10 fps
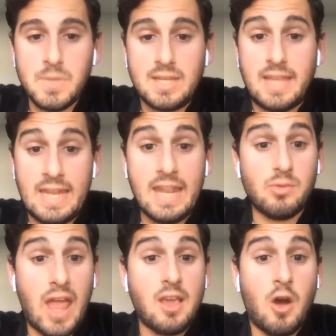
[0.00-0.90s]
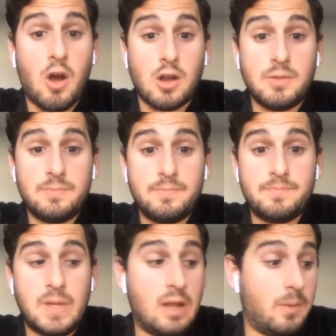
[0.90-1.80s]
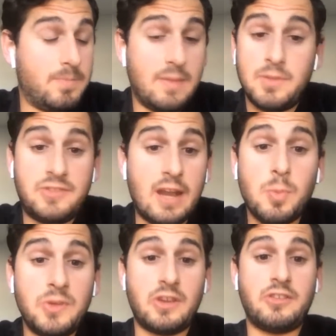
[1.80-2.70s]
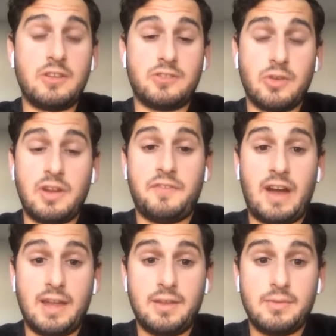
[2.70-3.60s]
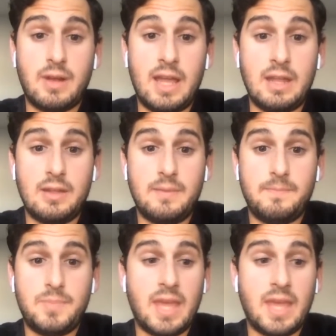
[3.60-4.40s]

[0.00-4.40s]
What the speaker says: They need a right guard. You know, the center position is solidified, right? They